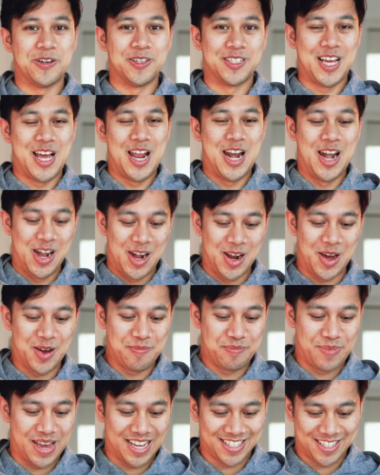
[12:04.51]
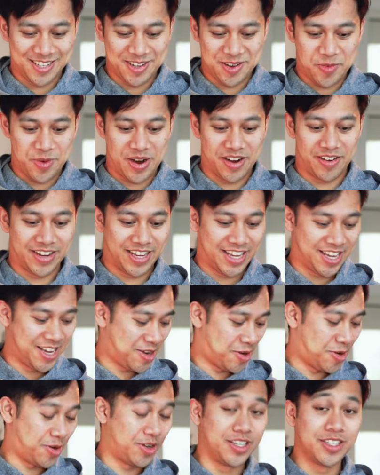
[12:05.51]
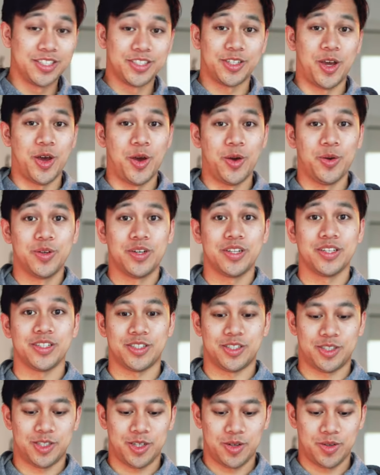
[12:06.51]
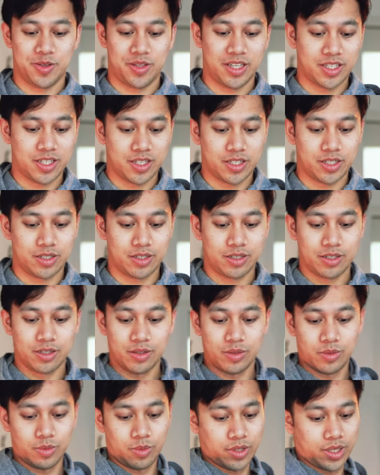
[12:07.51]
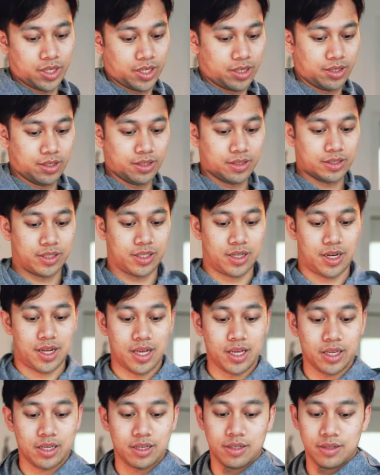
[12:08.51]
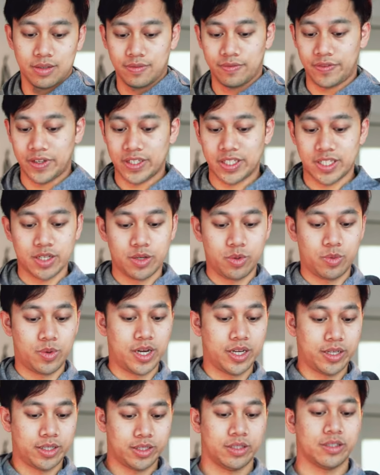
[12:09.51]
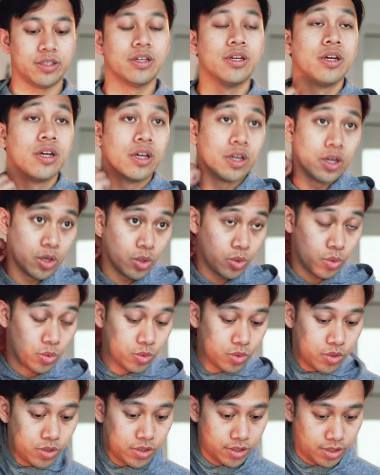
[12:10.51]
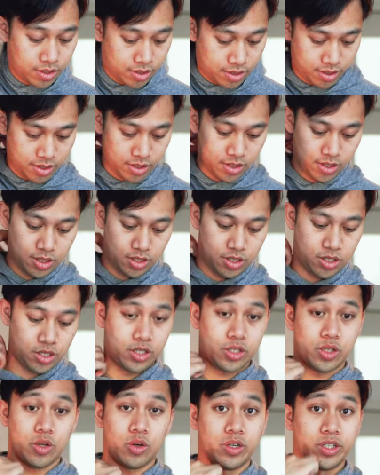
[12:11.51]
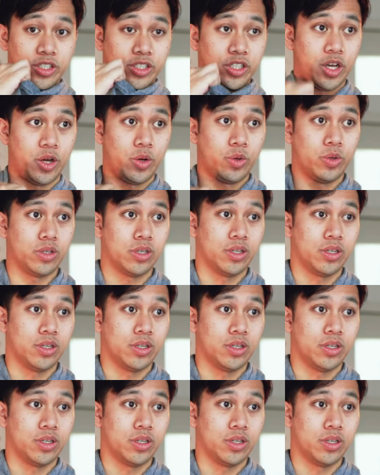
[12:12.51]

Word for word: a lot better wearing it on its own. So this is what it looks like fitting wise, worn just on its own.